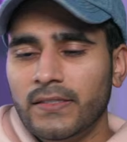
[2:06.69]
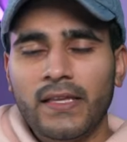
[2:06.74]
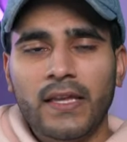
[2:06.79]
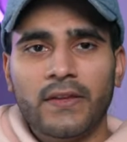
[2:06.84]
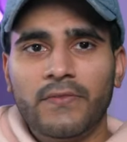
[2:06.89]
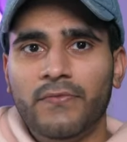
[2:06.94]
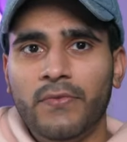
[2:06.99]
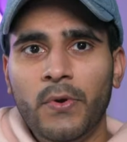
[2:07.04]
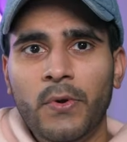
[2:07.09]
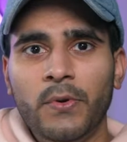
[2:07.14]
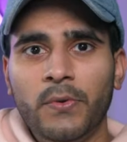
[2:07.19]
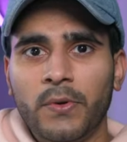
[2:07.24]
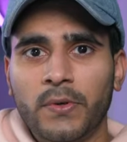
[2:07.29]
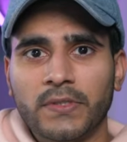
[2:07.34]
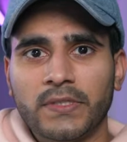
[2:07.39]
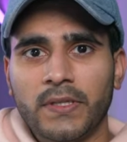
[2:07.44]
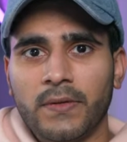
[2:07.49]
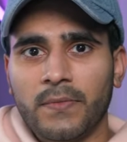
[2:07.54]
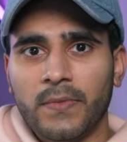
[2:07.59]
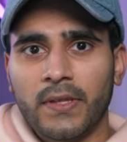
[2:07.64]
It's like voodoo or
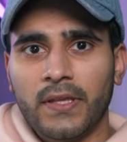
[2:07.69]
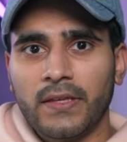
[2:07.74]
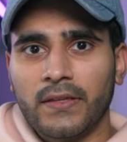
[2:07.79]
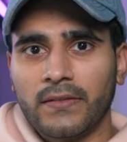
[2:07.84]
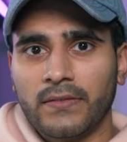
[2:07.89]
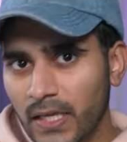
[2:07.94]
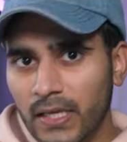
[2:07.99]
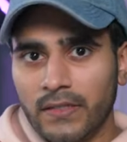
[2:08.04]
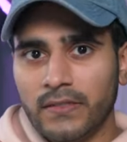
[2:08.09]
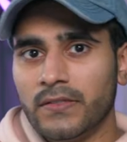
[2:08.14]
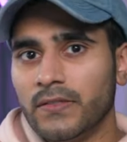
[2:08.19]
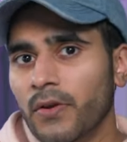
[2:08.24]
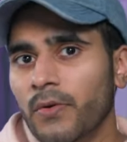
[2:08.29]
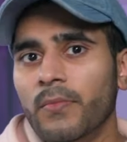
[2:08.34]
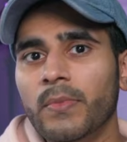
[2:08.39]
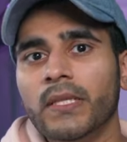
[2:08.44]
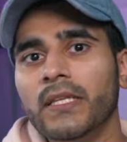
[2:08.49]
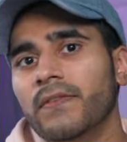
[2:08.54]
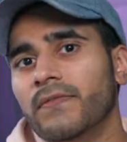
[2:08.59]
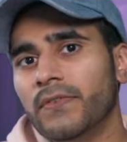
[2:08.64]
something. Kids,
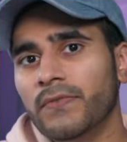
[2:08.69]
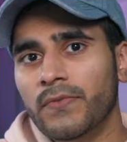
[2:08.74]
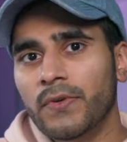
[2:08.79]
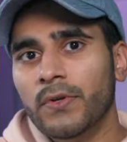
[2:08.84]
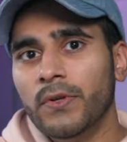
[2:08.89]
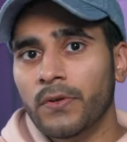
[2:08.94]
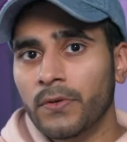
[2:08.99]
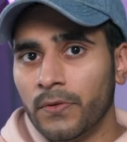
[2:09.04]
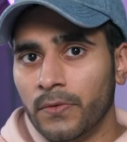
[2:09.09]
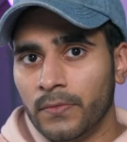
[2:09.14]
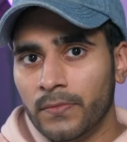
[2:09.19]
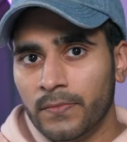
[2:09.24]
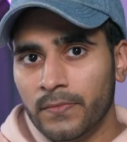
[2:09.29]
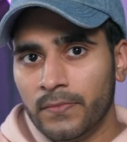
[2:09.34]
don't believe in voodoo.